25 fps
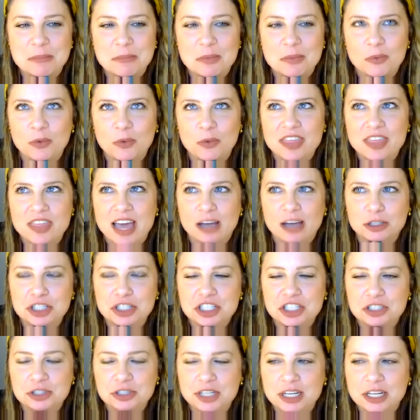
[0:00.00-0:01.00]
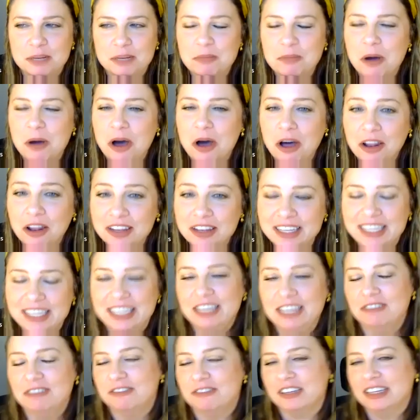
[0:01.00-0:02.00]
with how she treated Polly,
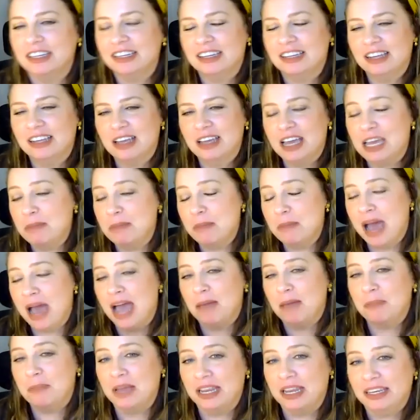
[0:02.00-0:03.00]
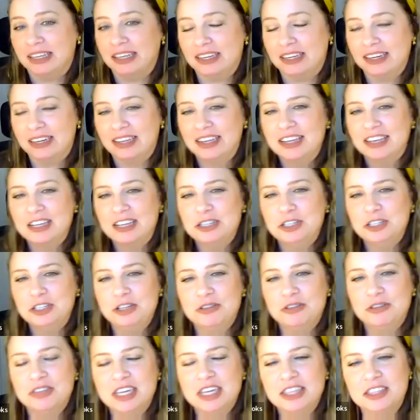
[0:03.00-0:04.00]
even, in my opinion. Do
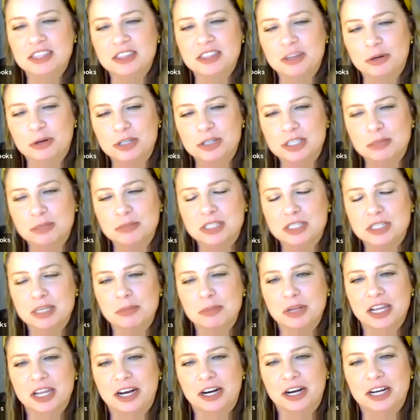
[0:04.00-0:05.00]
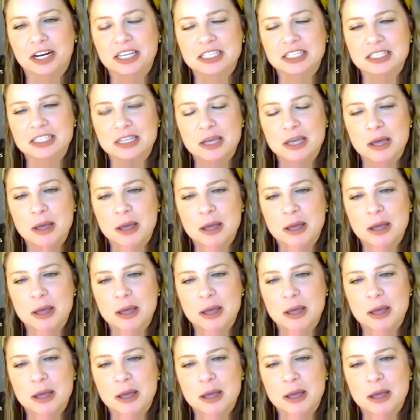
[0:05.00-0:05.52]
you think that there are some similarities?